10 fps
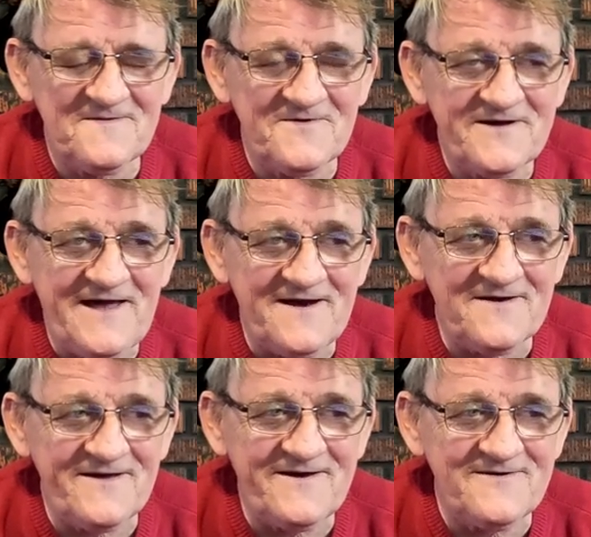look at
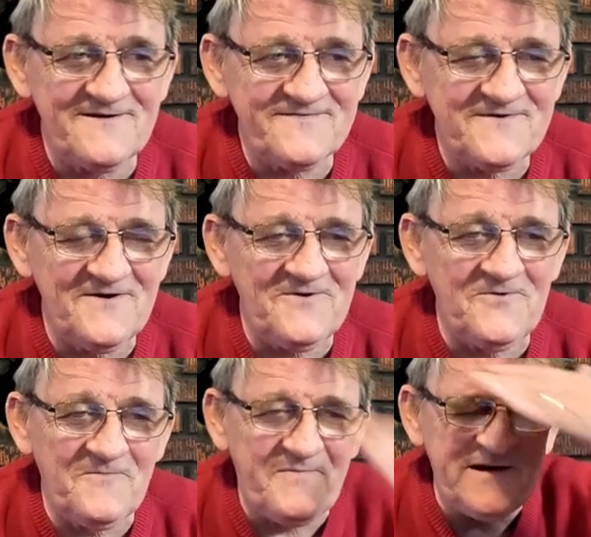it later as,
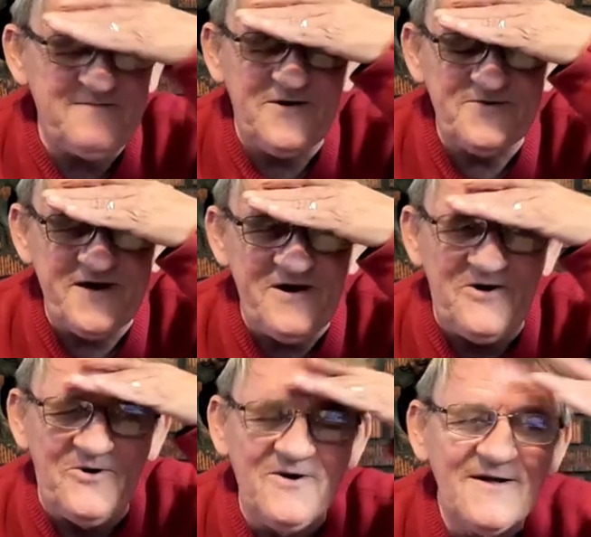oh, Peebo,
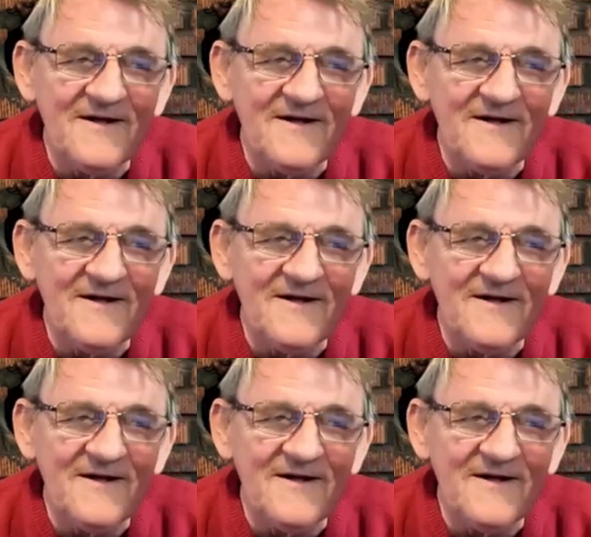no,